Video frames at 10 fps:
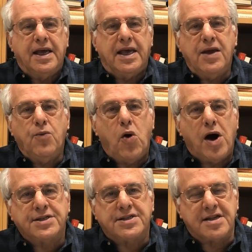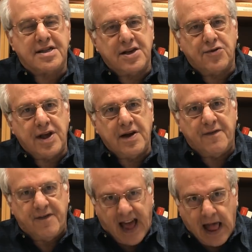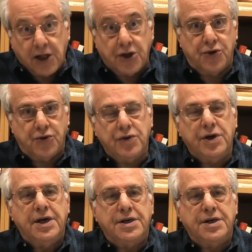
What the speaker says: He wants the theory of value